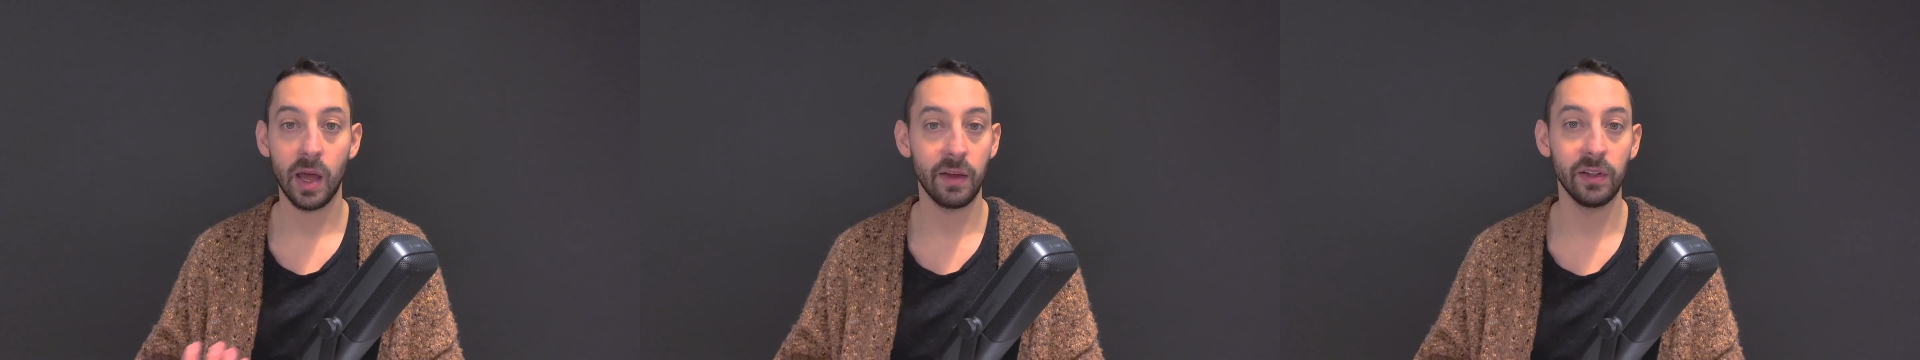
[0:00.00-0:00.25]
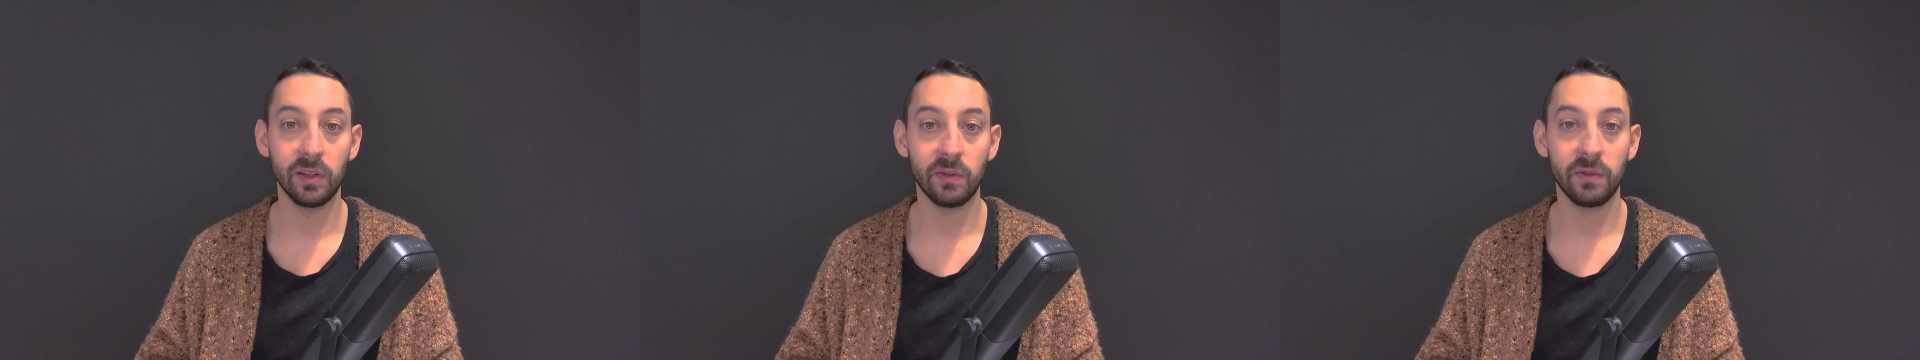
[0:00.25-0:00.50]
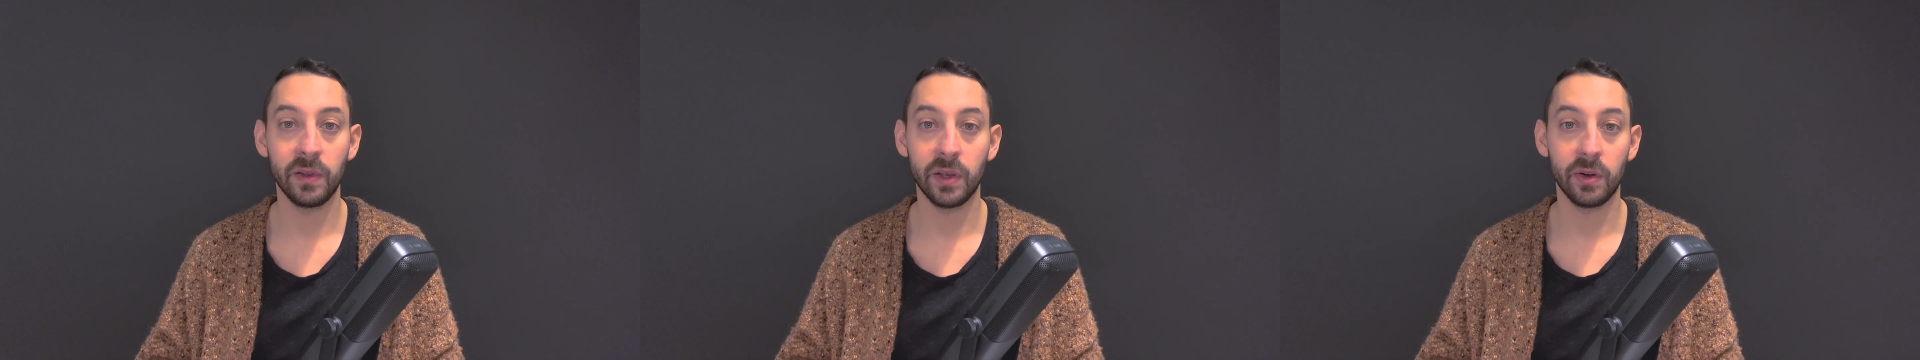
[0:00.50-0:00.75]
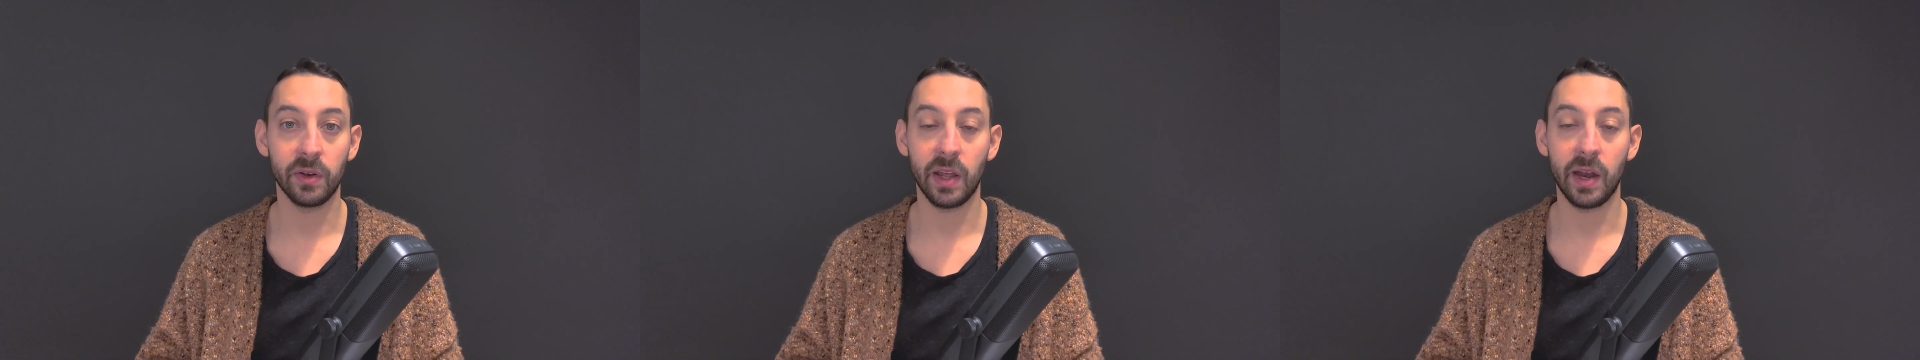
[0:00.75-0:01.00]
having to
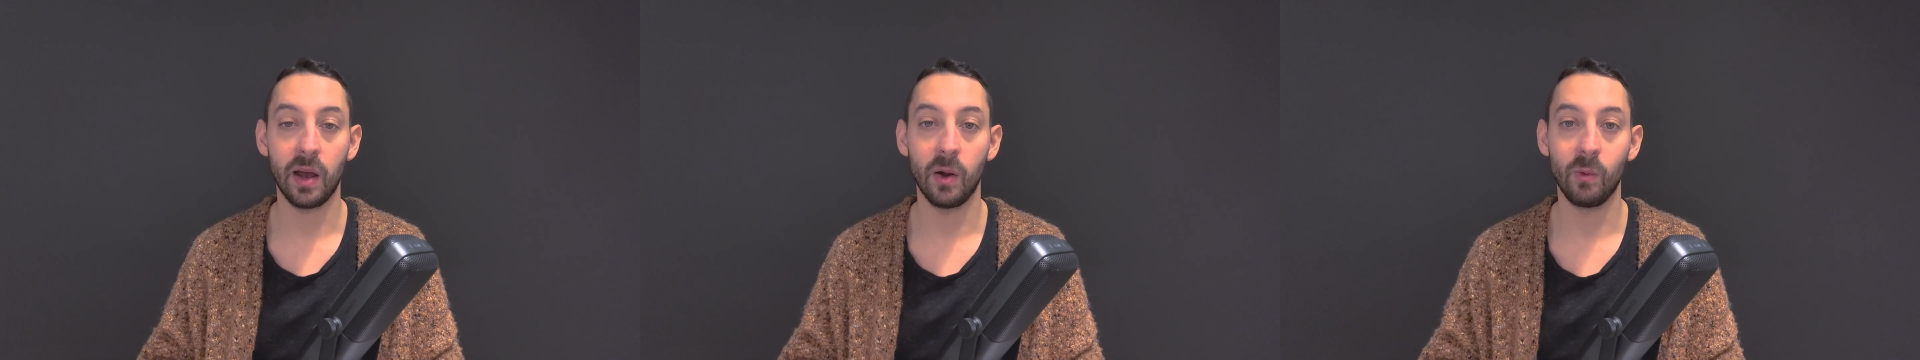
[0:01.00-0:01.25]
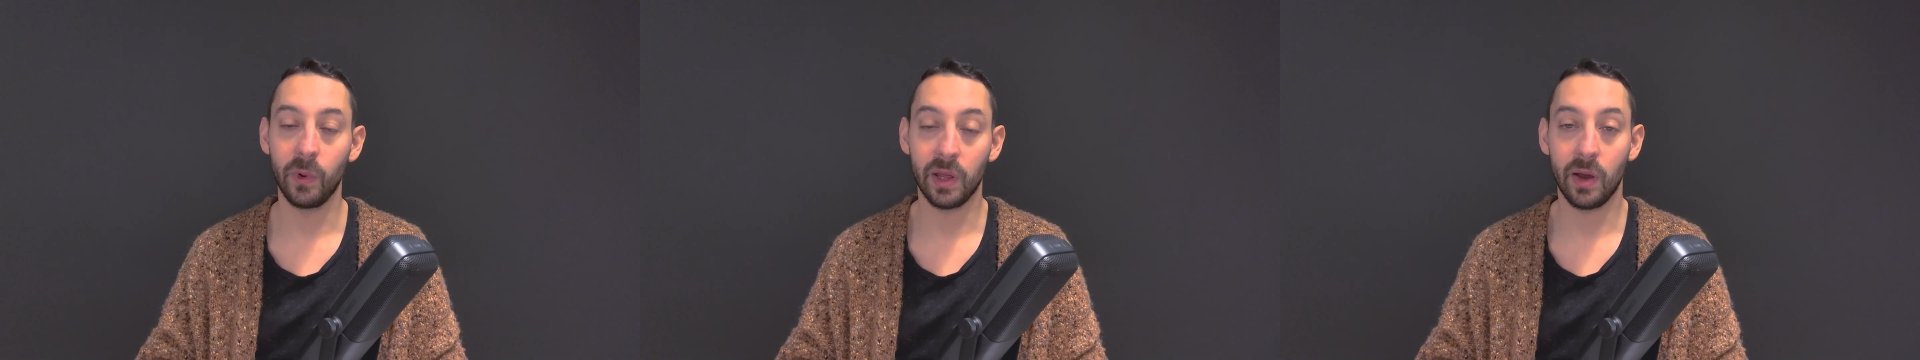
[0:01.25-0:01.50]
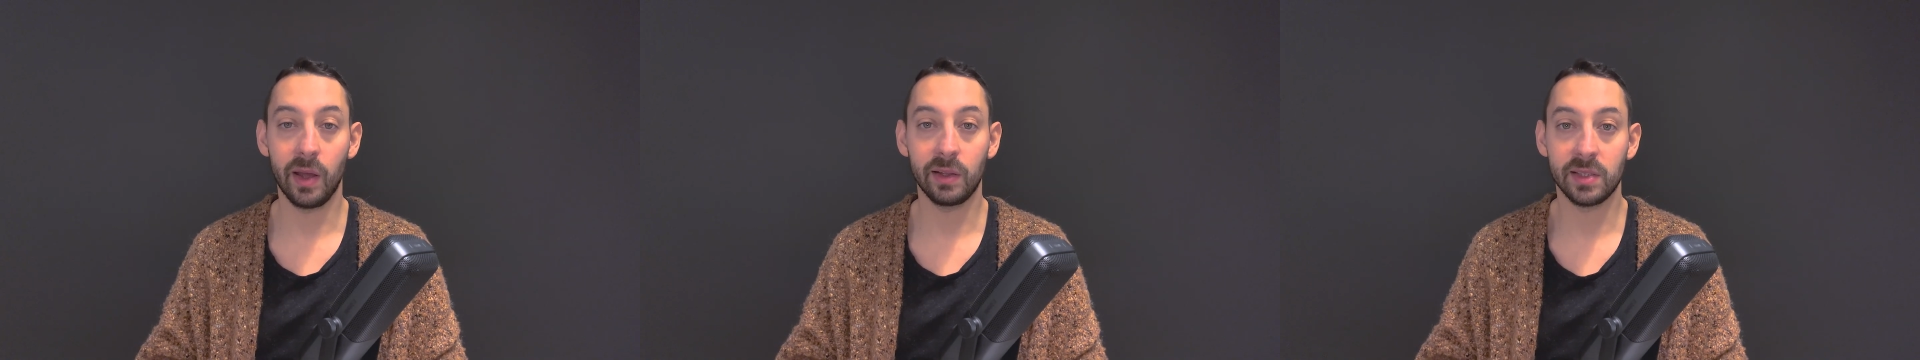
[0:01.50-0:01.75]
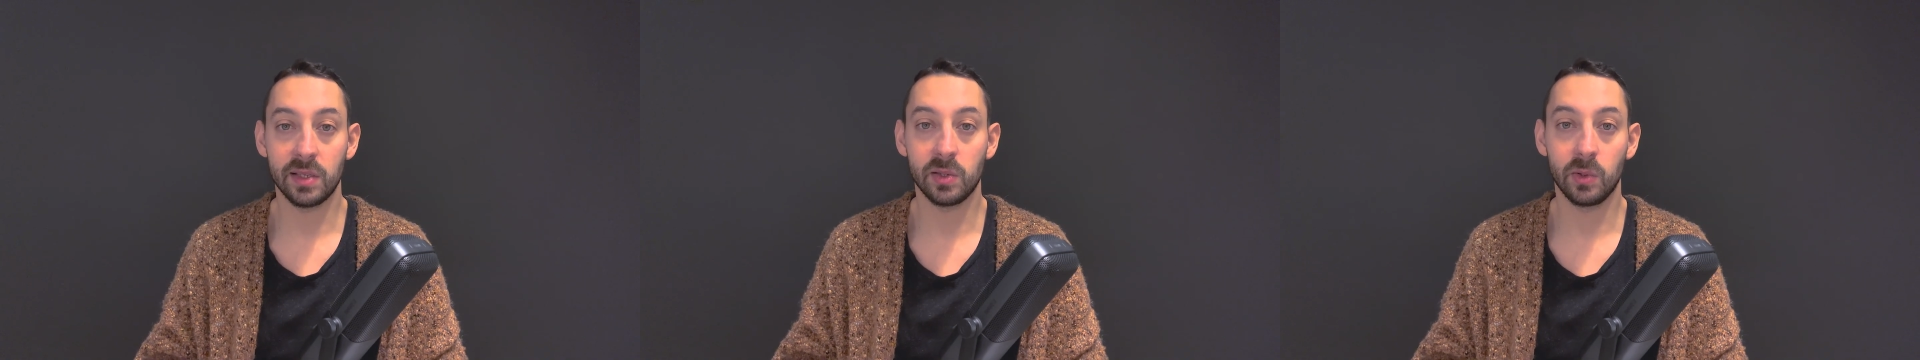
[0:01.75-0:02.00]
figure that out without
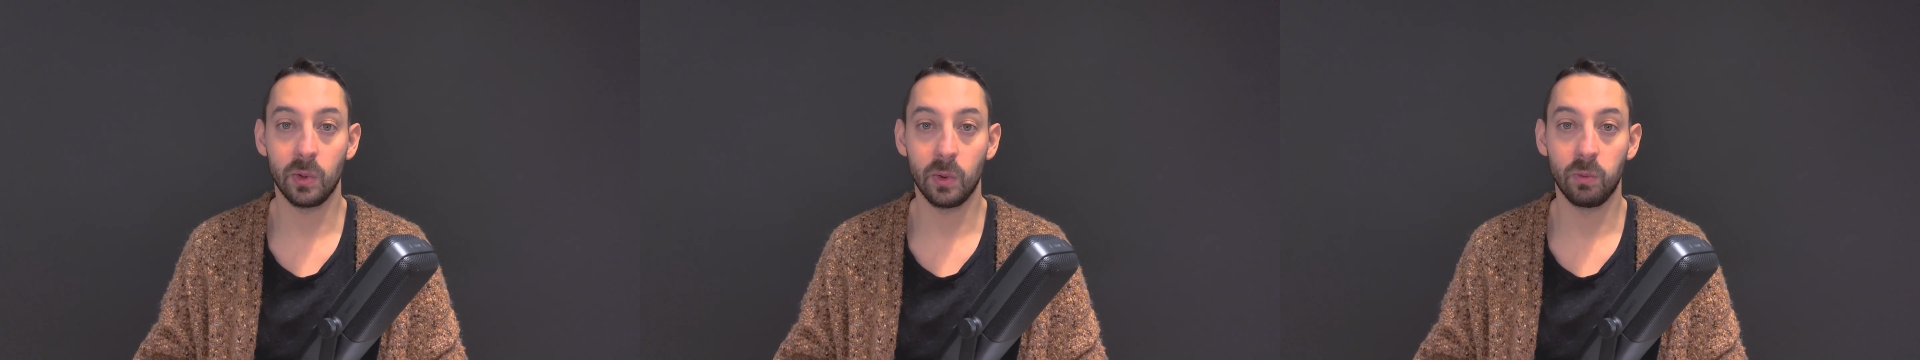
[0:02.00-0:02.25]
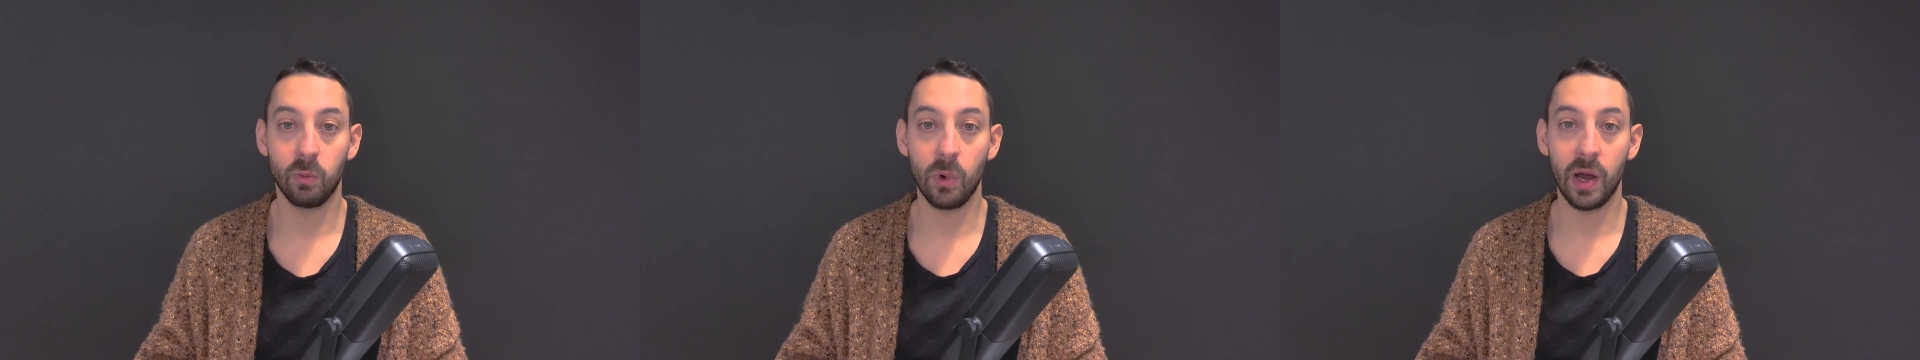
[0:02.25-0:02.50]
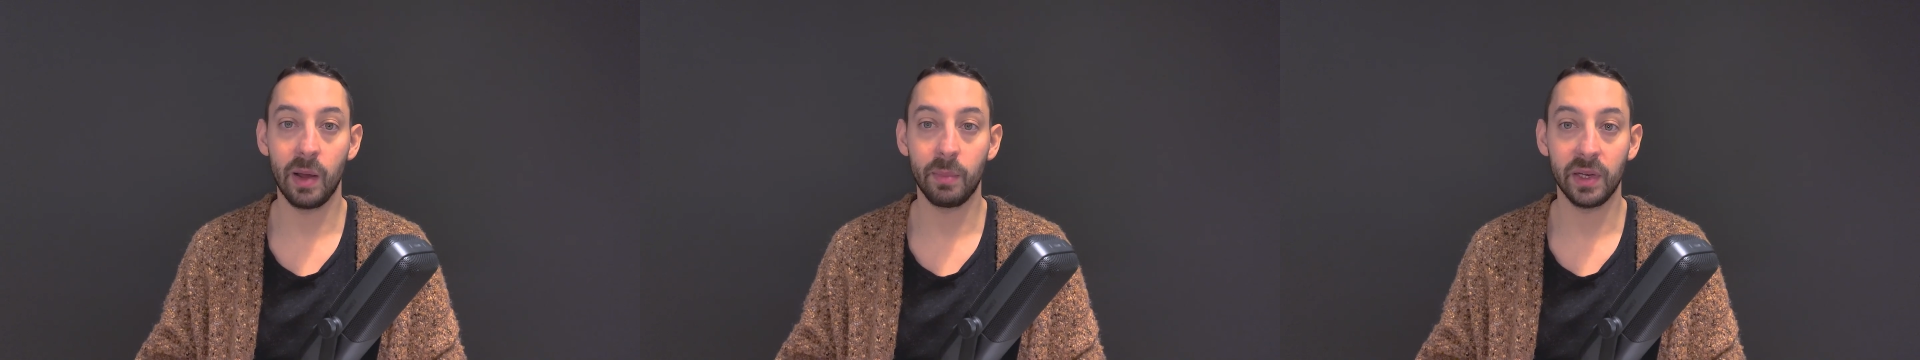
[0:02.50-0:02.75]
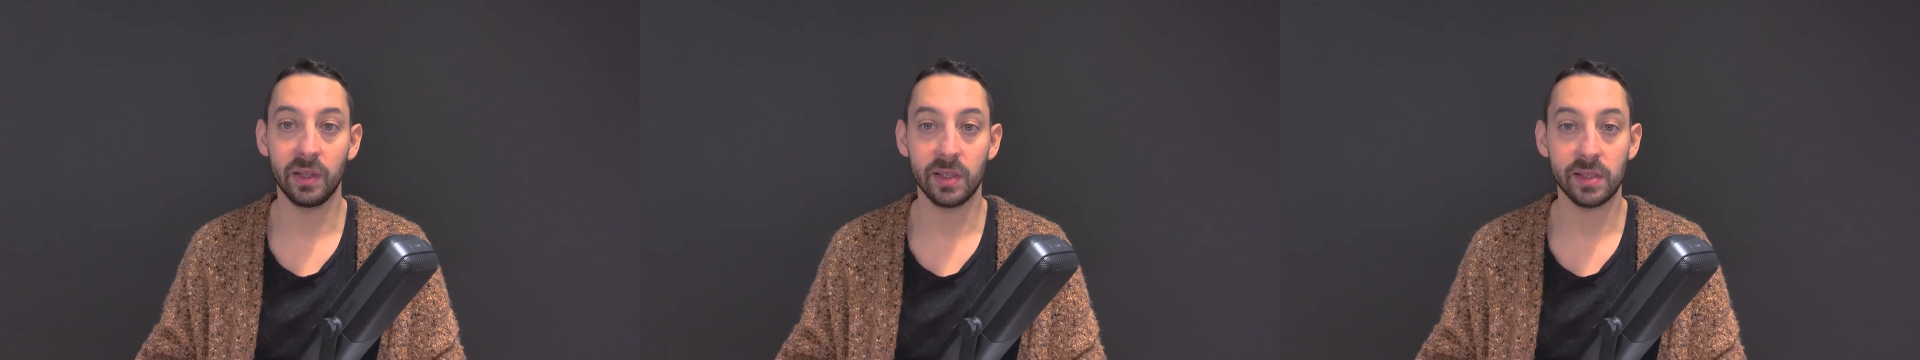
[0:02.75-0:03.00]
access to what
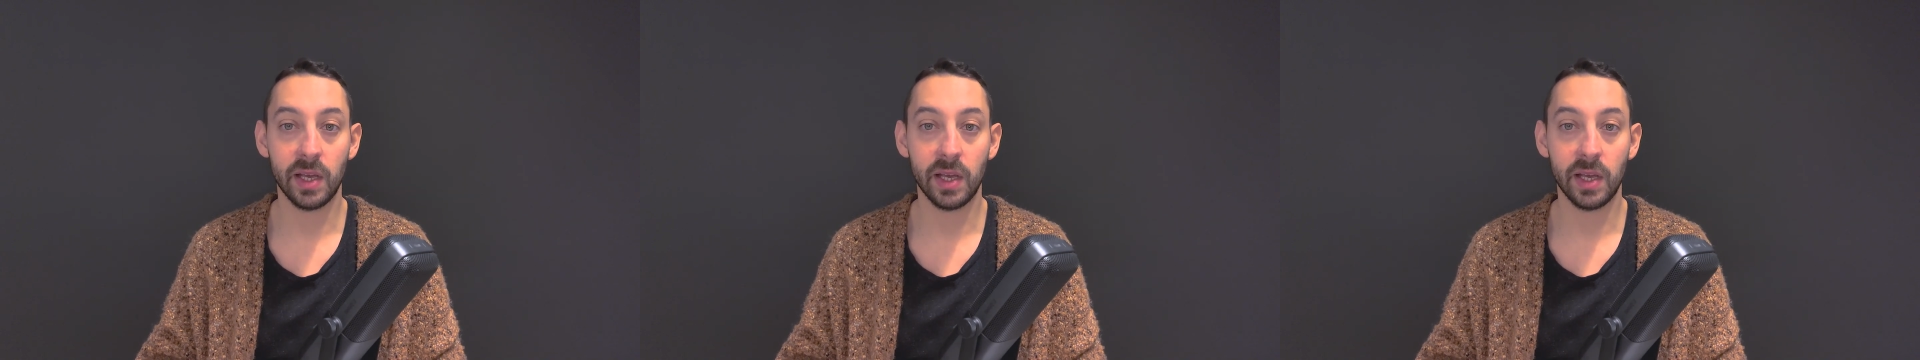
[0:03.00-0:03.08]
happened in the